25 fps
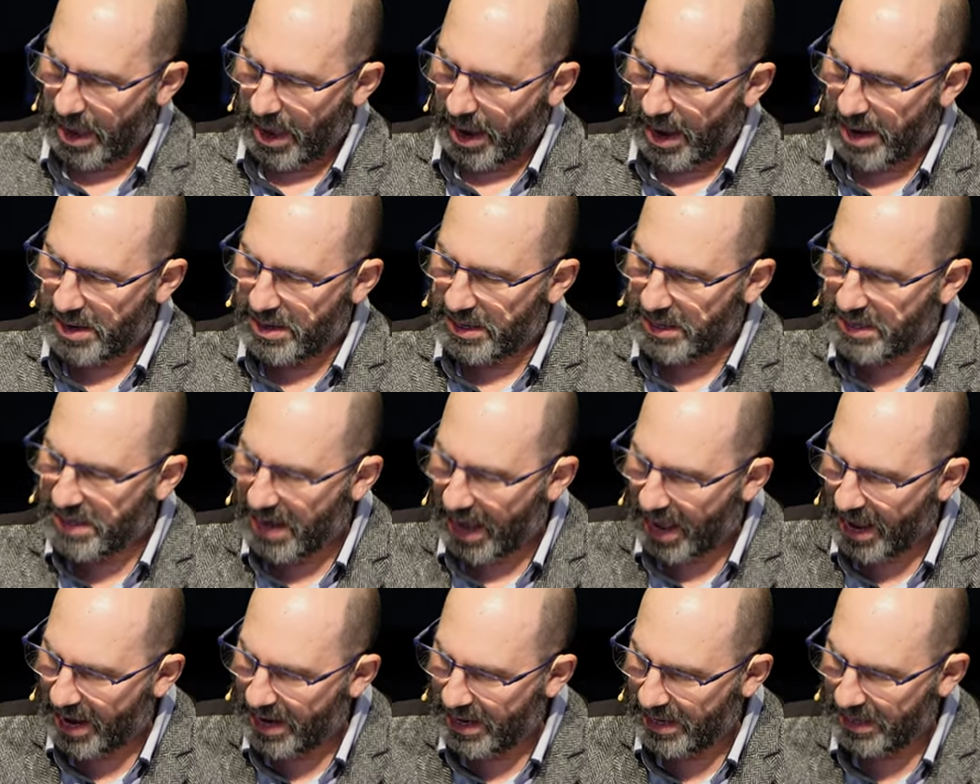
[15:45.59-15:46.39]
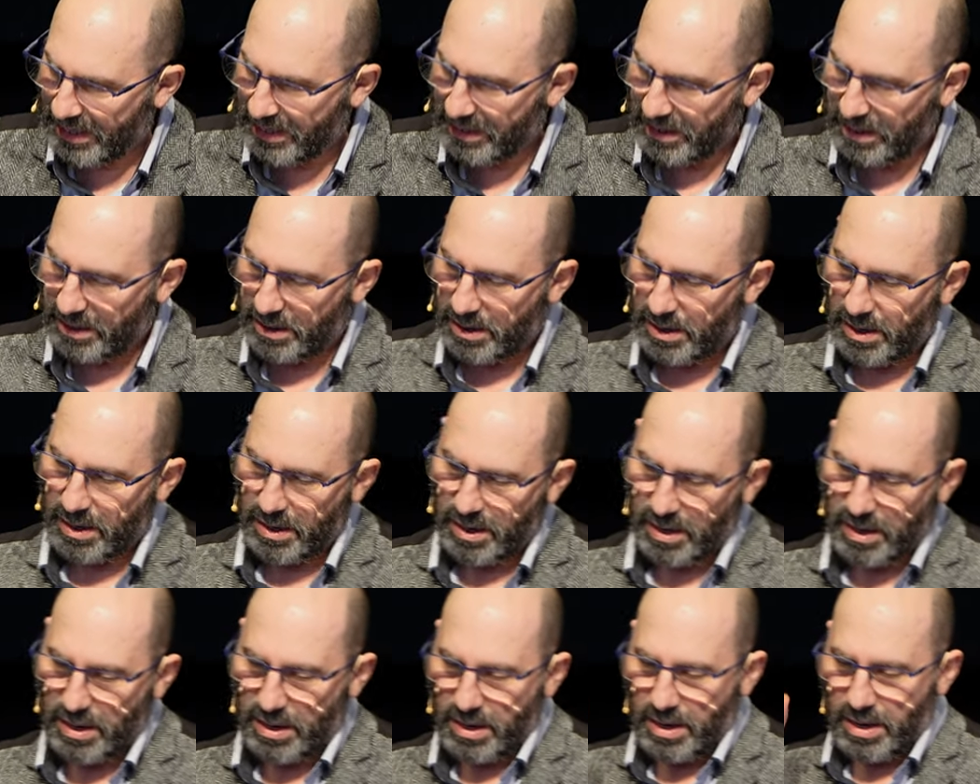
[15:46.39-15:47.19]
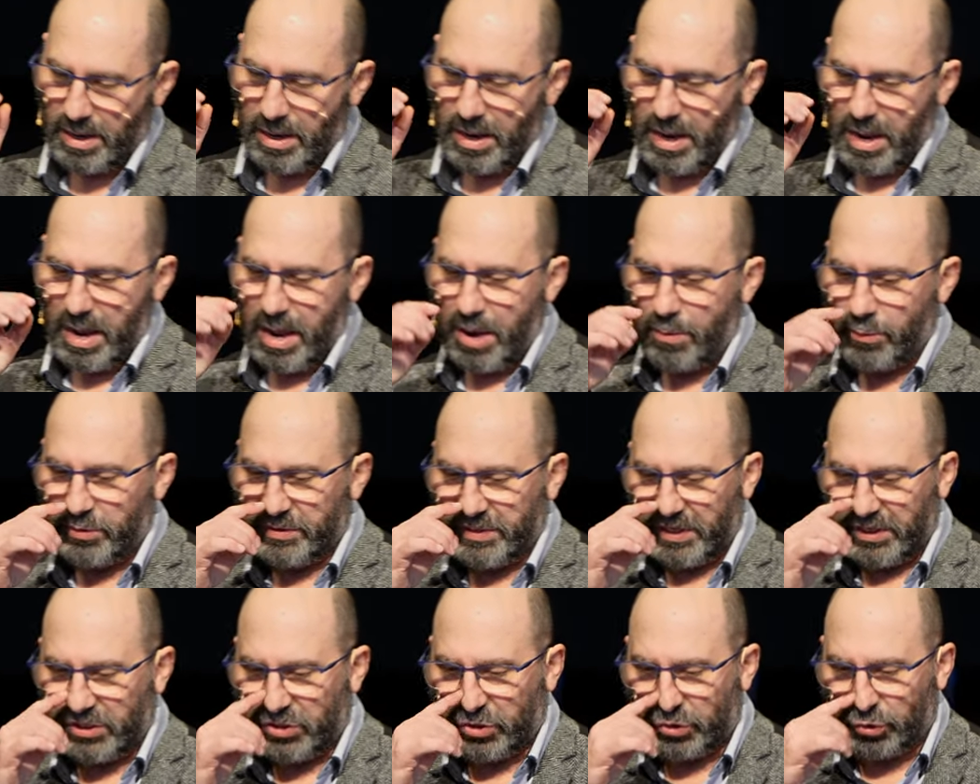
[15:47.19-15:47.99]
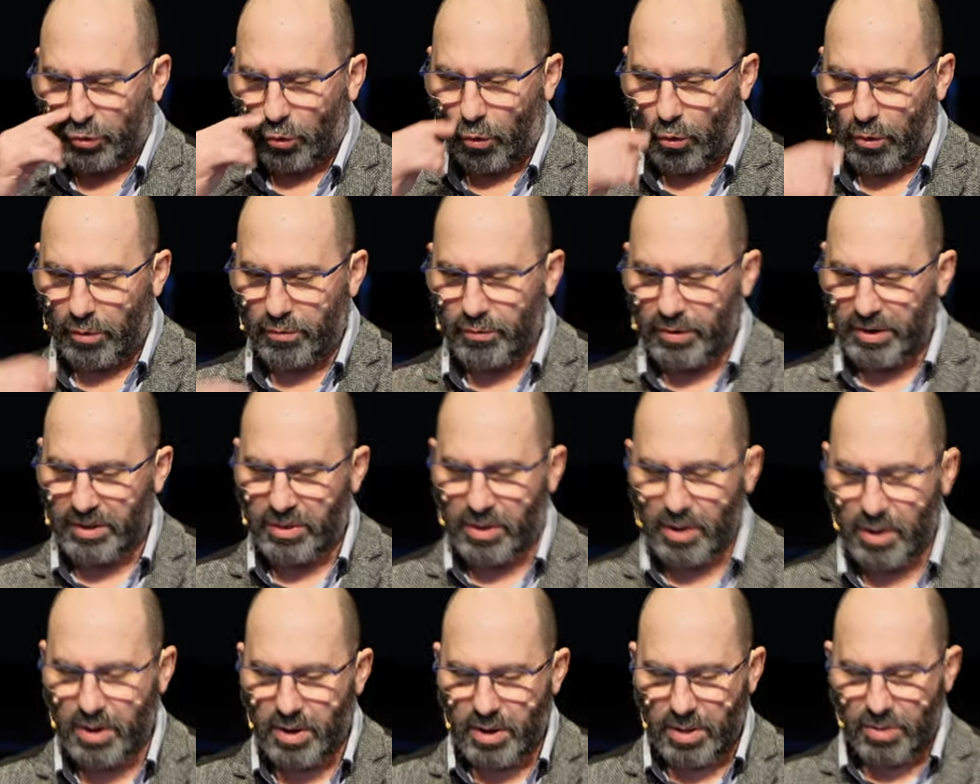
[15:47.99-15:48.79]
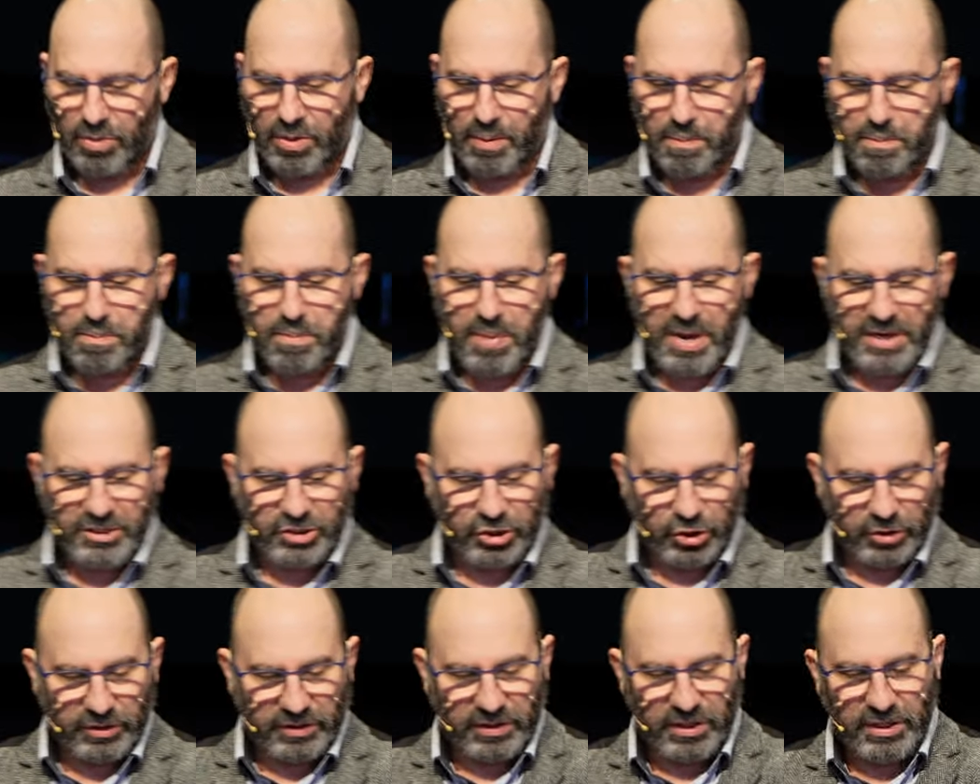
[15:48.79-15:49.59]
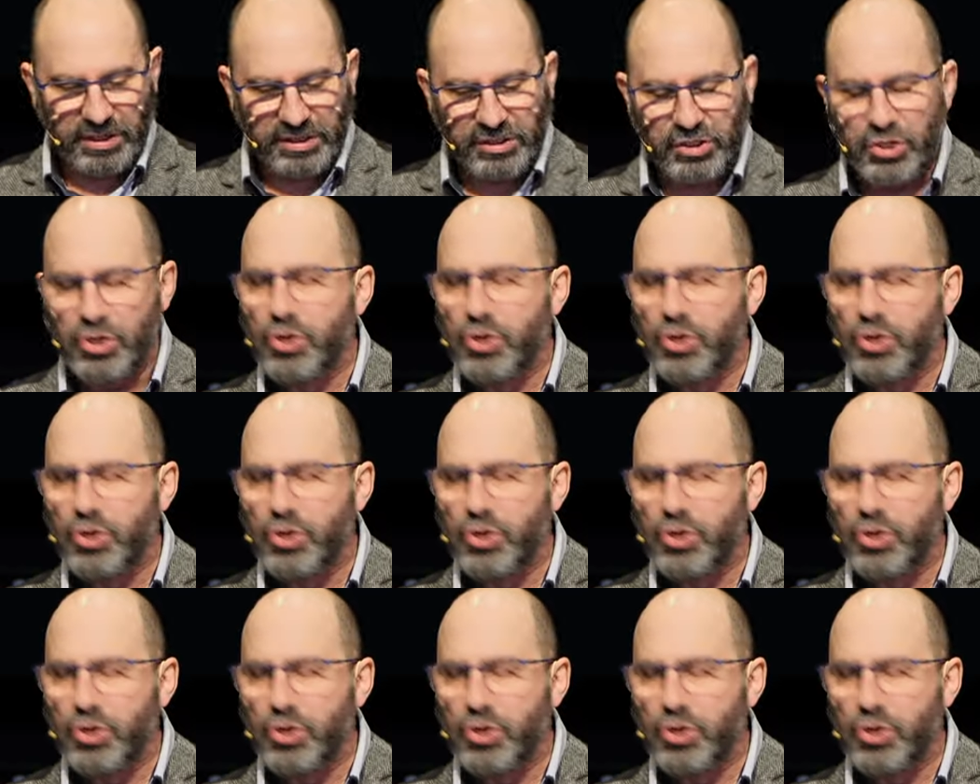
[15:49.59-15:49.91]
And again, it was extraordinary, the measures, these